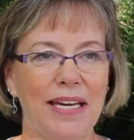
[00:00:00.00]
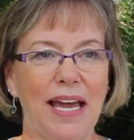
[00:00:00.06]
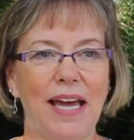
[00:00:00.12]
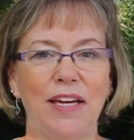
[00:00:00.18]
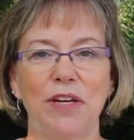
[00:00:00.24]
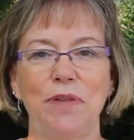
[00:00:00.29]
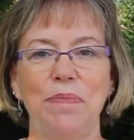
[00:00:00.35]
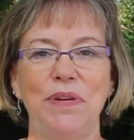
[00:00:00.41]

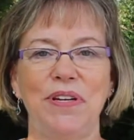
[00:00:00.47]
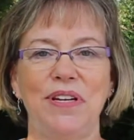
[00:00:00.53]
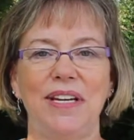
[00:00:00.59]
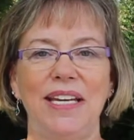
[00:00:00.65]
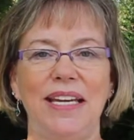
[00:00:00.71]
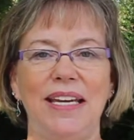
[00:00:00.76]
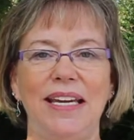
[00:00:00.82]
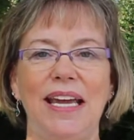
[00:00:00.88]
and
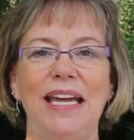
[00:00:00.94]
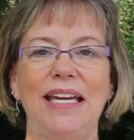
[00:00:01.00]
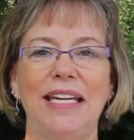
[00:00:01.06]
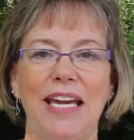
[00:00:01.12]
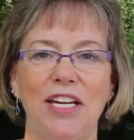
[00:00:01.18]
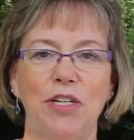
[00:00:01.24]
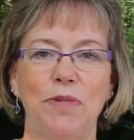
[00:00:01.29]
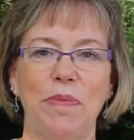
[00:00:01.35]
Community
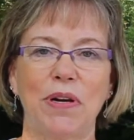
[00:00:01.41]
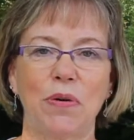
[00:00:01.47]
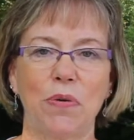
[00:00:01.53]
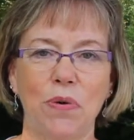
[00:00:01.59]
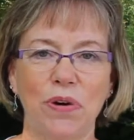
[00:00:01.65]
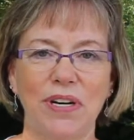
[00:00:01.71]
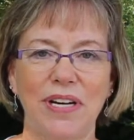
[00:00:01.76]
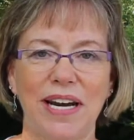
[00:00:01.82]
Engagement
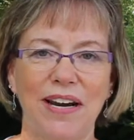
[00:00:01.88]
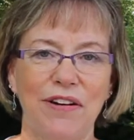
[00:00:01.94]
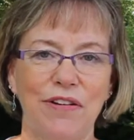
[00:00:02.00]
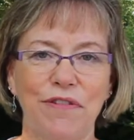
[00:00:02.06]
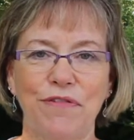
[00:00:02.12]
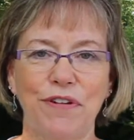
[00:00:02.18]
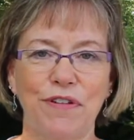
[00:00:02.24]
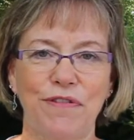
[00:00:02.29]

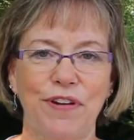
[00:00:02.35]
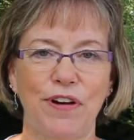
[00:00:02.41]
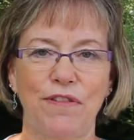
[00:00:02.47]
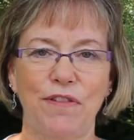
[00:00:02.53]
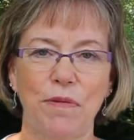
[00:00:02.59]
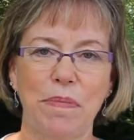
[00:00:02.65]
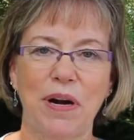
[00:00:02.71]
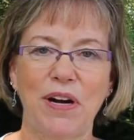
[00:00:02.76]
Coordinator for
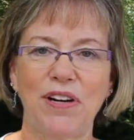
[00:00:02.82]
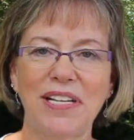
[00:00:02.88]
Fairview Park